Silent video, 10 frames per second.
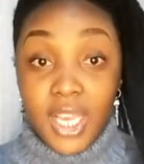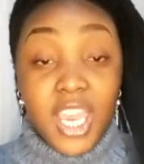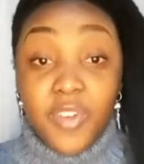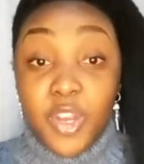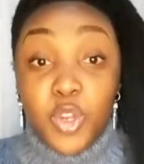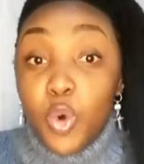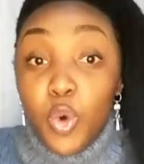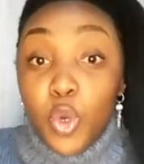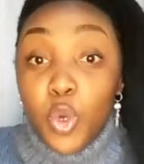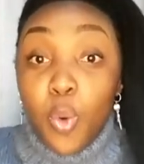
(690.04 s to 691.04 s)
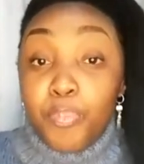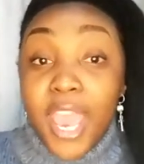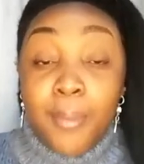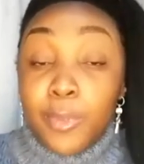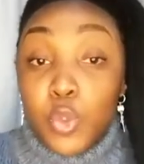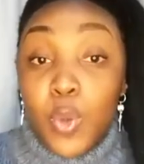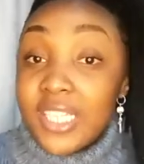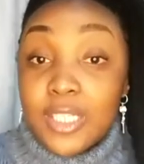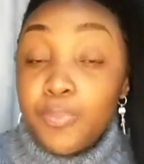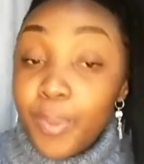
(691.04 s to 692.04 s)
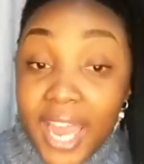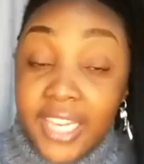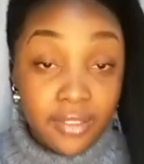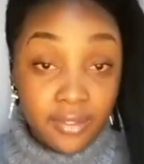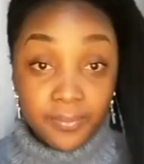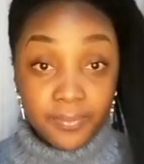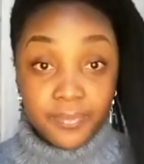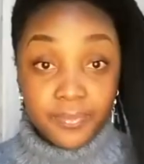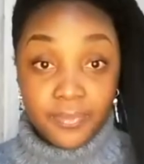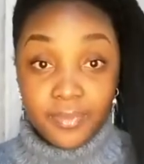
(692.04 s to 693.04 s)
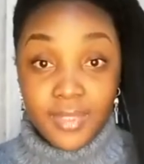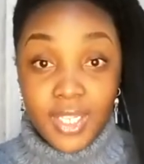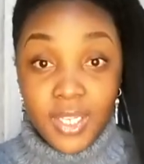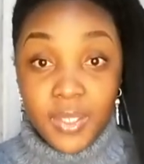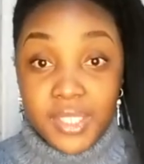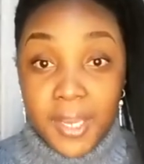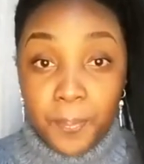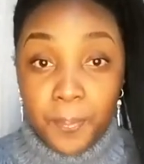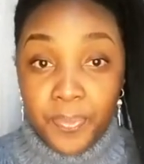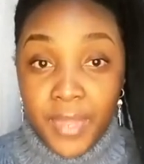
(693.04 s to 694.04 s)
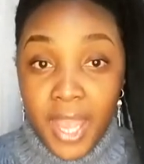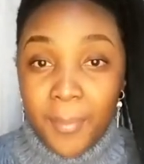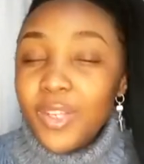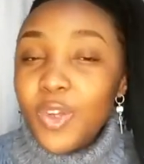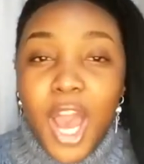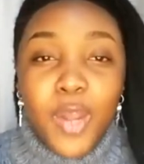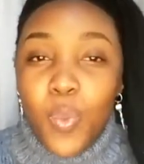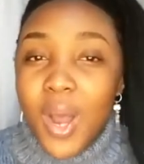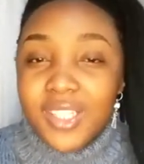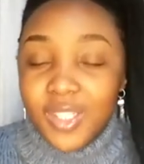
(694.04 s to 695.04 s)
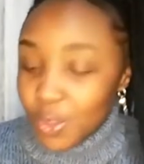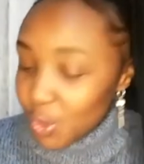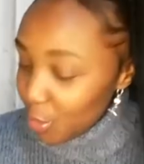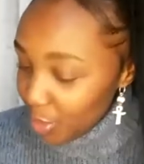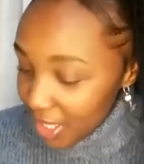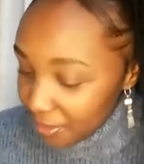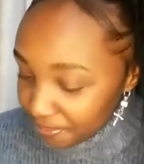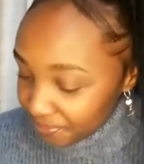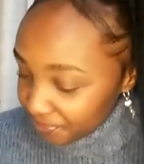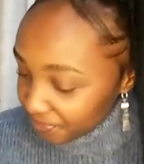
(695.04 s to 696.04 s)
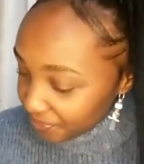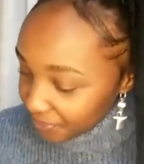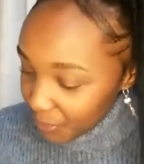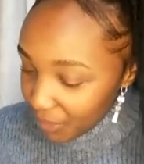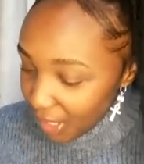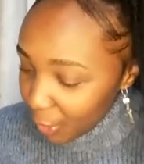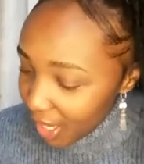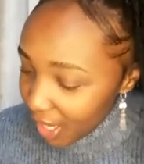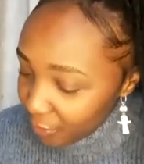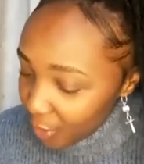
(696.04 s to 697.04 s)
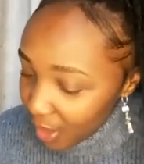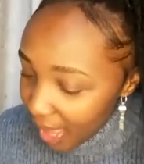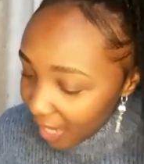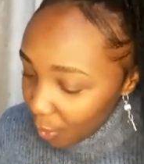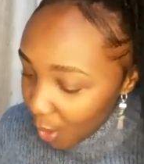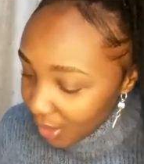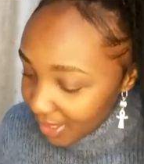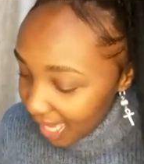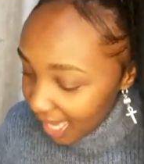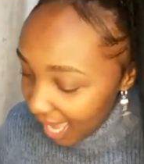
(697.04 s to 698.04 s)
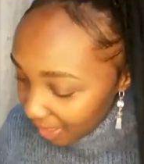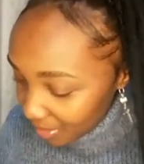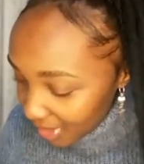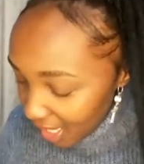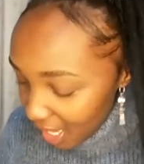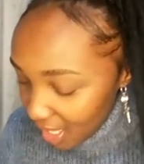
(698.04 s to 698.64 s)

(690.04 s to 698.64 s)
Even you won't be able to explain. You see? But God wants you to be grateful at all times.